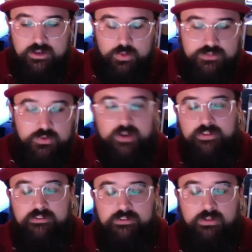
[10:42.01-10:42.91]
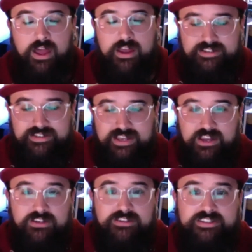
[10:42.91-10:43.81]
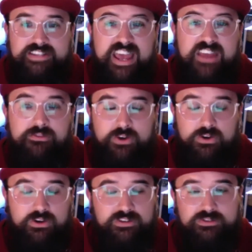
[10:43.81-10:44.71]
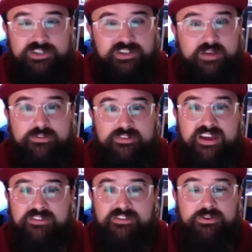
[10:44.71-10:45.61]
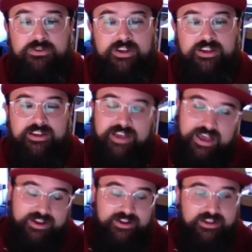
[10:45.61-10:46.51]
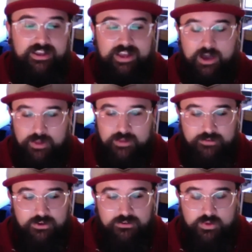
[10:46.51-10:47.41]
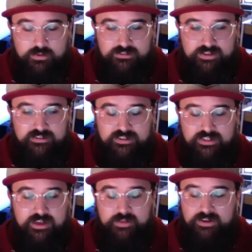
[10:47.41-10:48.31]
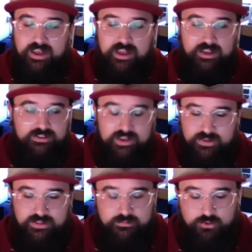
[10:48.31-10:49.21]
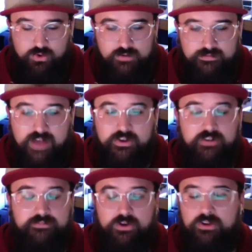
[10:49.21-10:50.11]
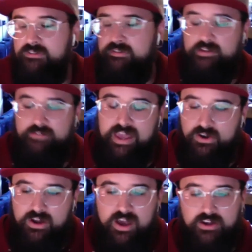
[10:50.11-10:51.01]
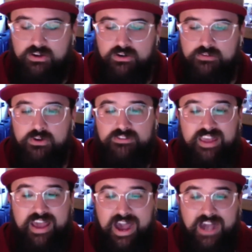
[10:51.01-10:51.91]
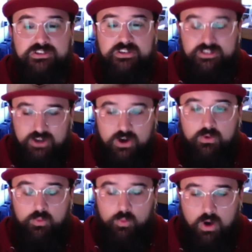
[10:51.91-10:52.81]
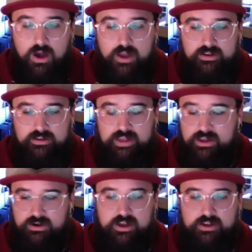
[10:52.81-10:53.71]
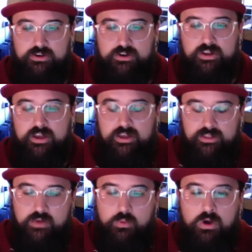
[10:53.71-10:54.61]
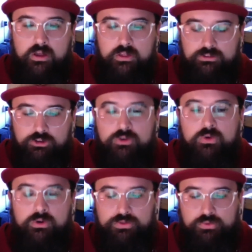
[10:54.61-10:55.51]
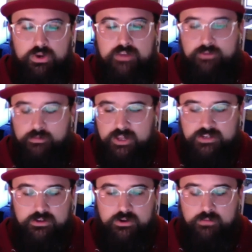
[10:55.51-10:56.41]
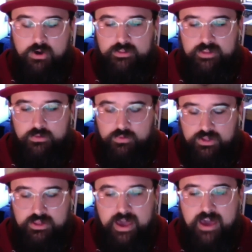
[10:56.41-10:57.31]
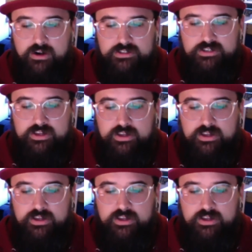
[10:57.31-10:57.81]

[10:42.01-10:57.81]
Which one of these do you like? I say, here's the 10 photos, which comes down to editing and how many photos we present to them and giving them 400 or 500 photos instead of 800 or 900 photos. They actually don't want 800 or 900. They want 2 or 3 from each little moment that really matters.